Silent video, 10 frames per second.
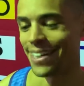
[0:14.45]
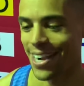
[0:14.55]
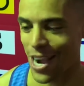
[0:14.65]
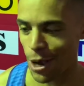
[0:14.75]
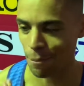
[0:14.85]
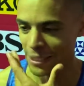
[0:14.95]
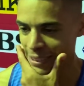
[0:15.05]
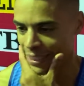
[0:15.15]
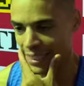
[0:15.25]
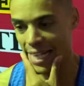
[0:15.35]

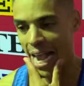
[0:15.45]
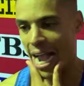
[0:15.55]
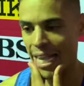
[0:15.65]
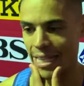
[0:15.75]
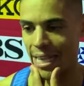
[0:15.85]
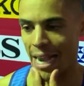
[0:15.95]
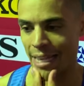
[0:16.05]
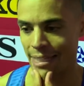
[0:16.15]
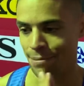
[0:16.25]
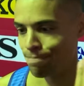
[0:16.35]

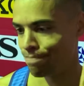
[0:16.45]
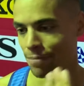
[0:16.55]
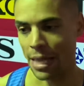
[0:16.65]
I